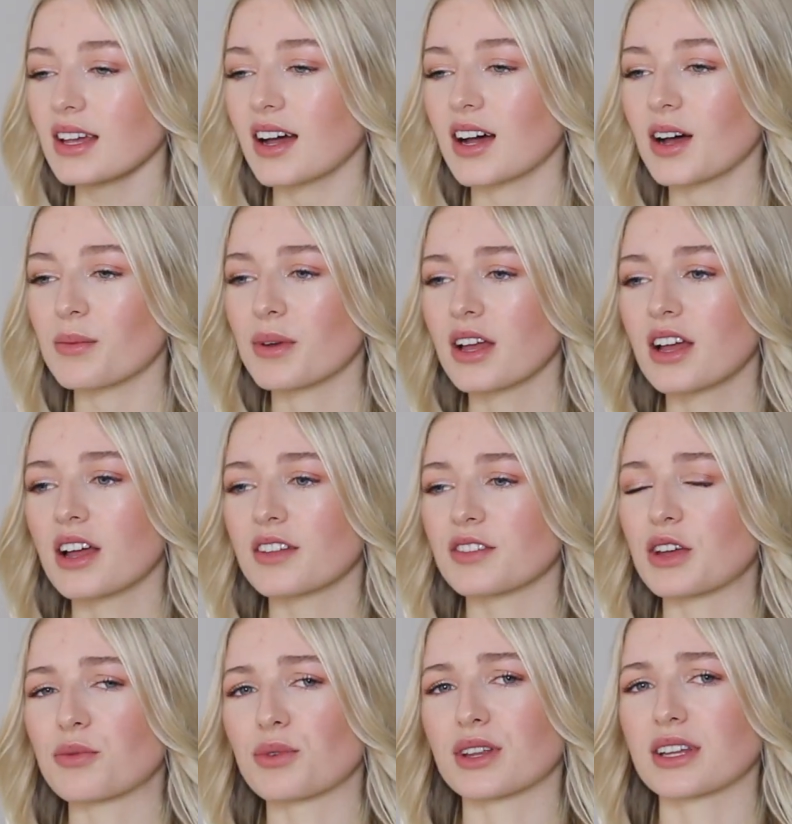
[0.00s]
Um,
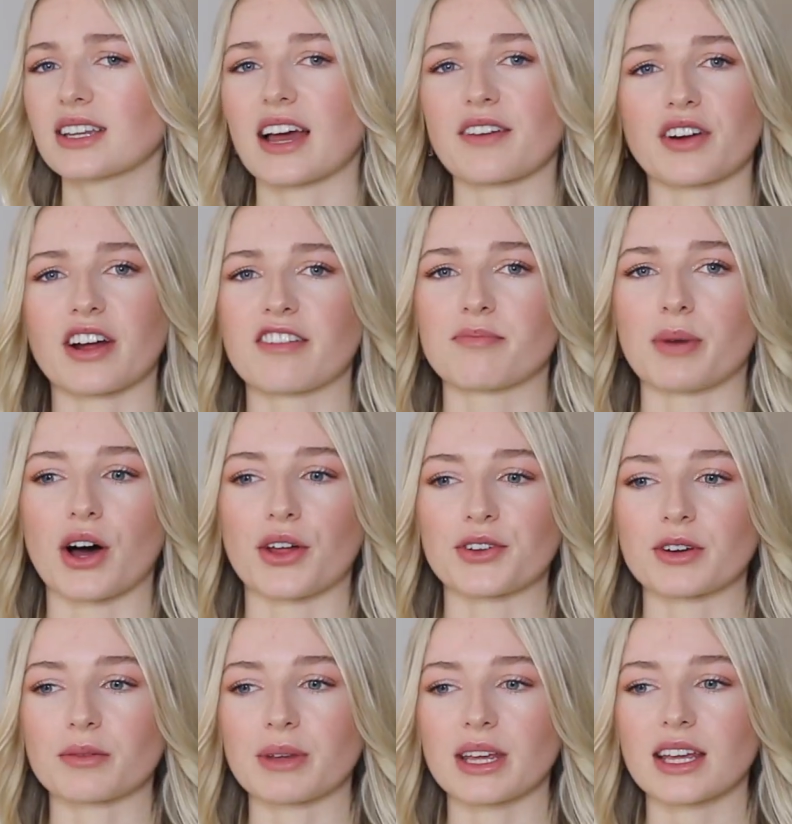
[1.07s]
they really never have
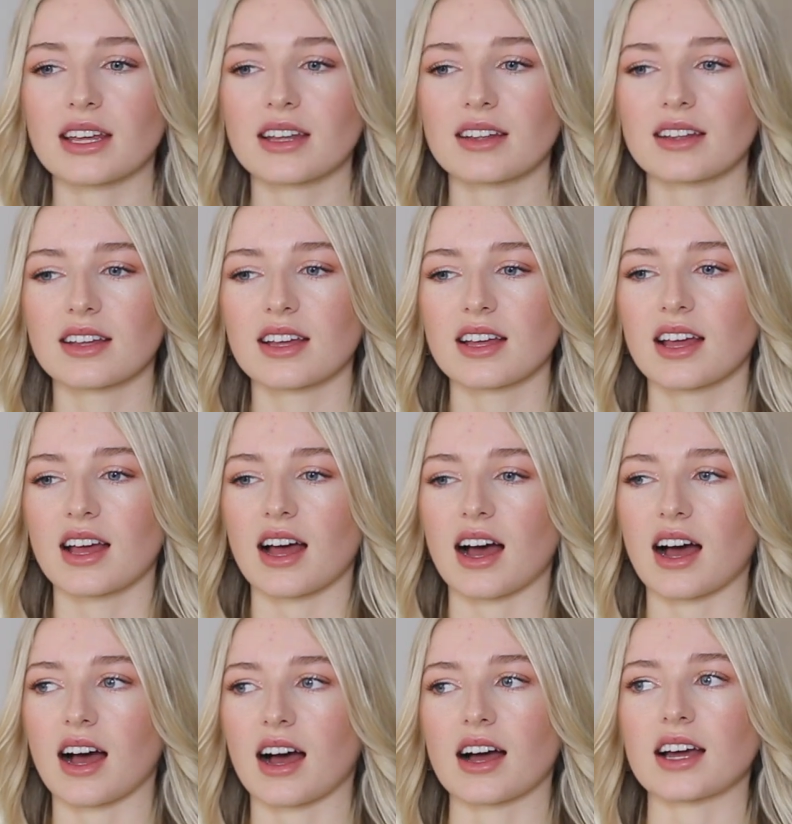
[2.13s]
bothered me.
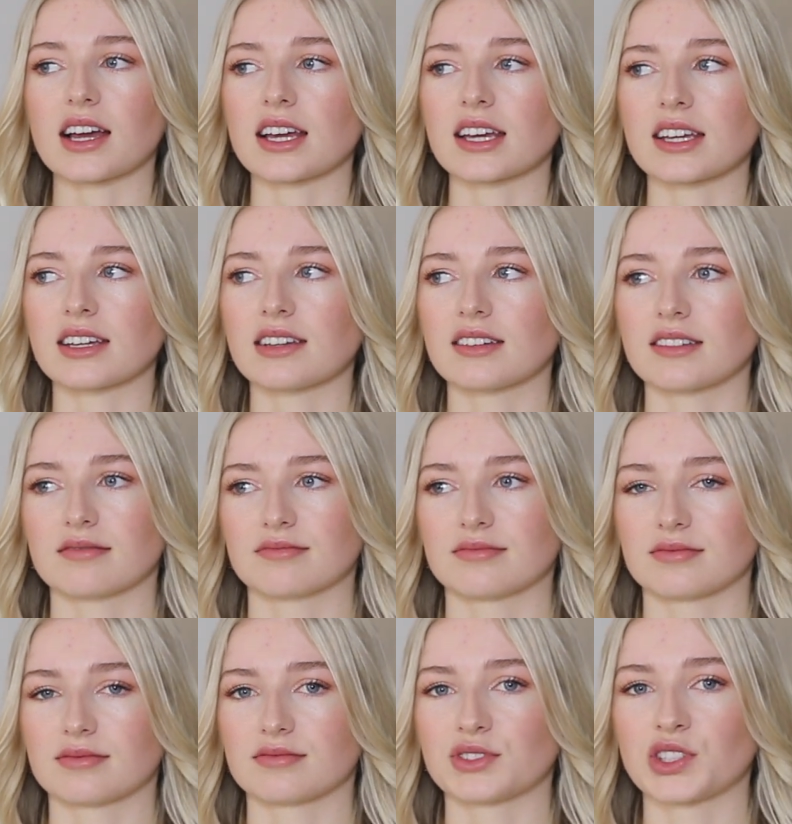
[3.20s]
I
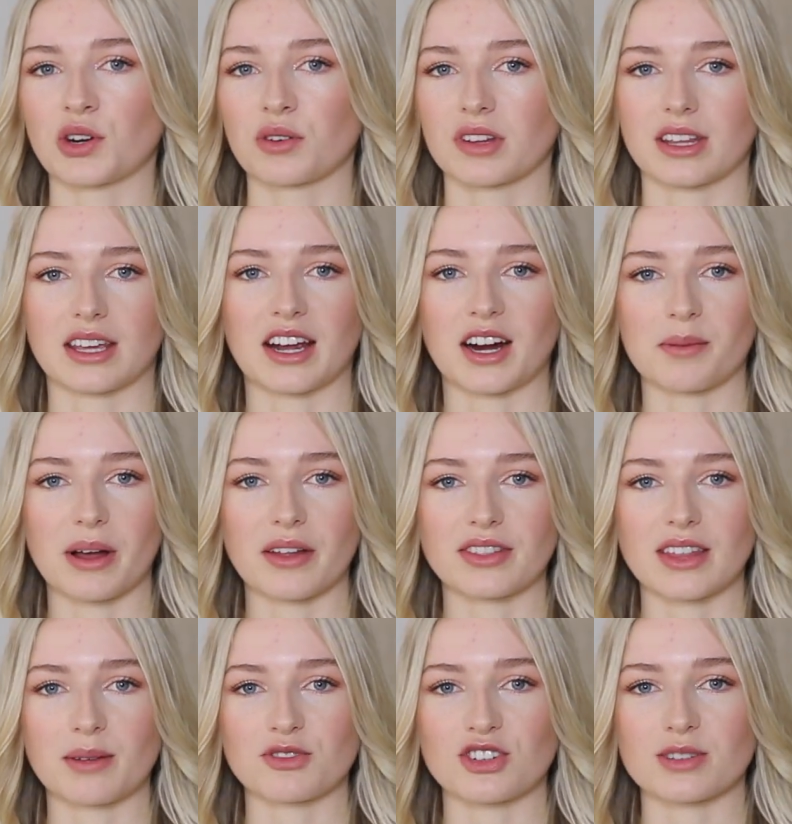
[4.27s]
don't really care about
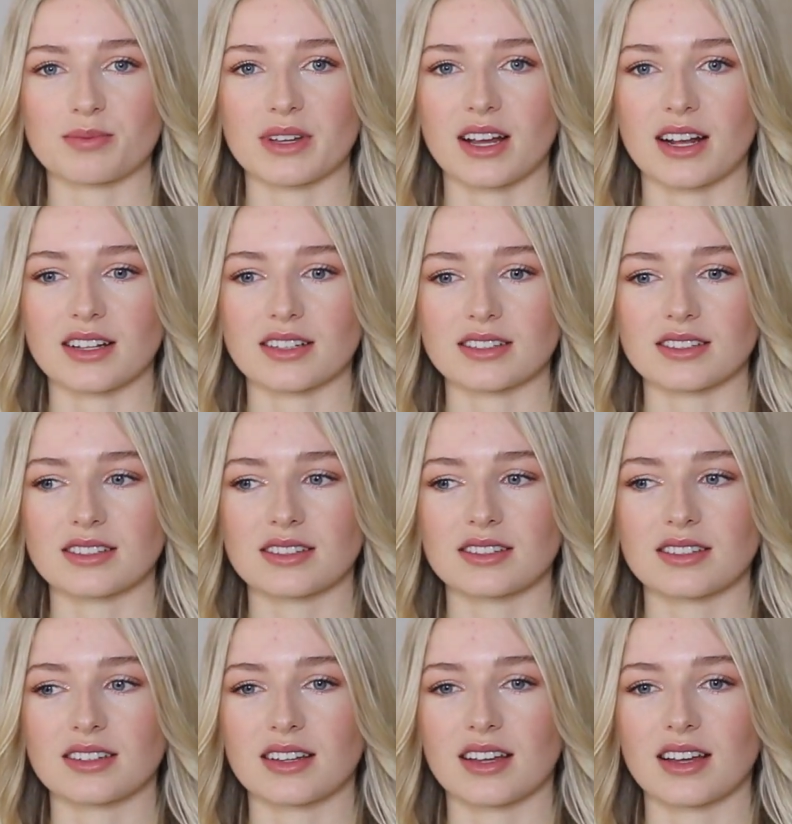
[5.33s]
them just
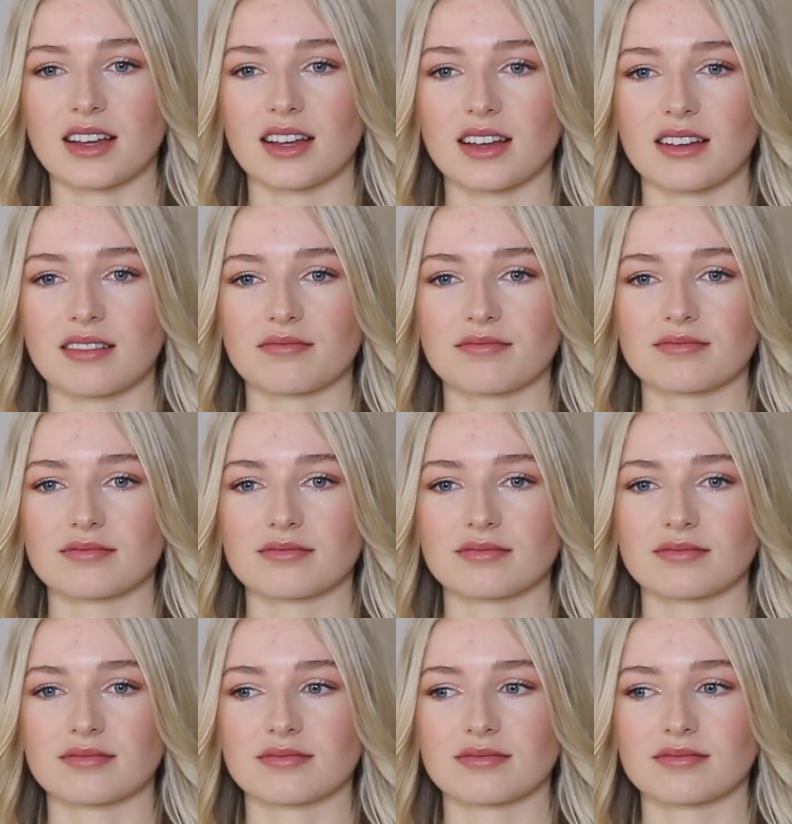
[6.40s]
because
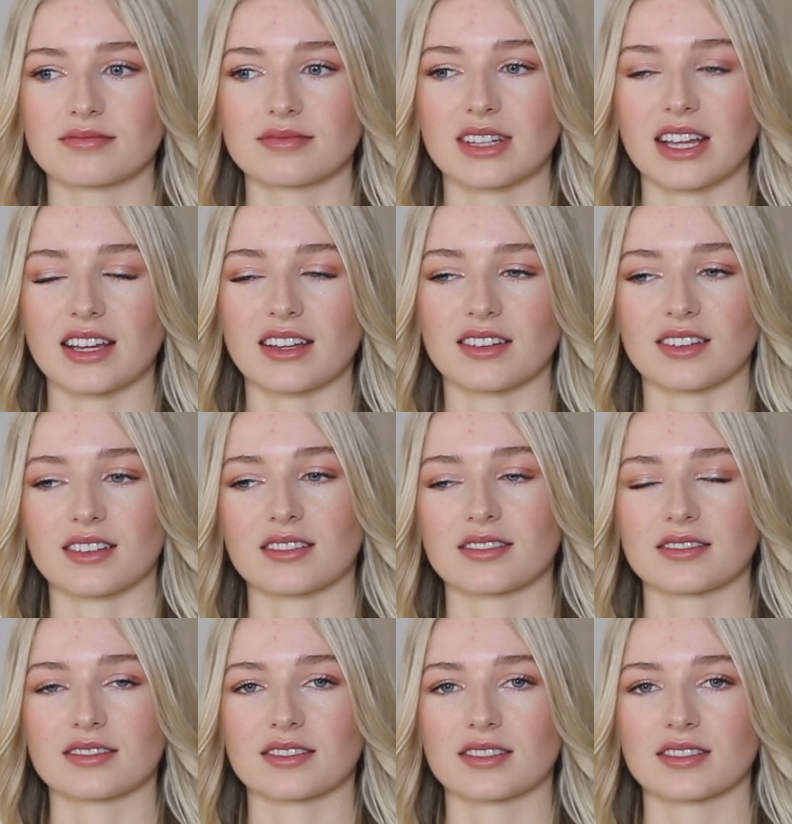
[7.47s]
they